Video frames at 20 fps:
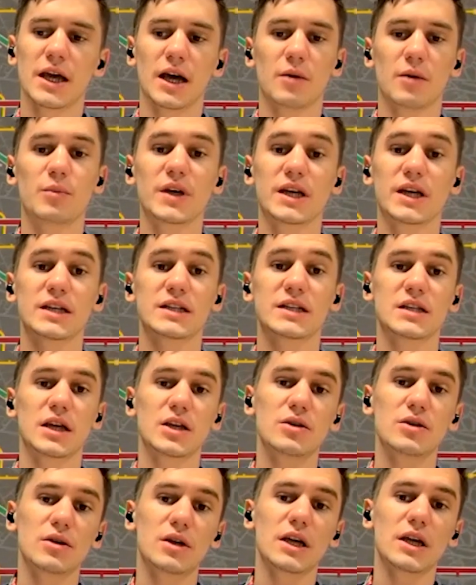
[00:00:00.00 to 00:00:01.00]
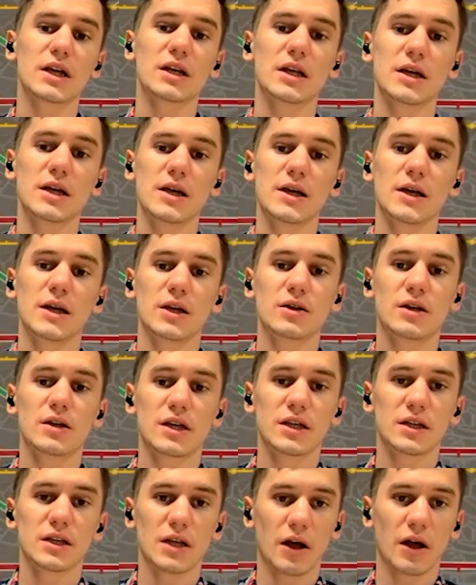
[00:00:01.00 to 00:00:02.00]
uh, because you can you
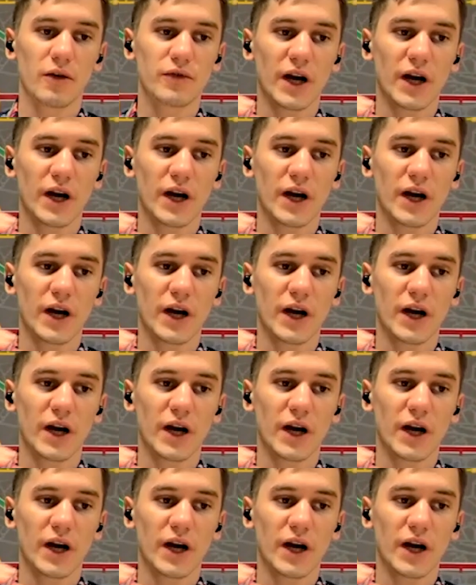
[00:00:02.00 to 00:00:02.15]
can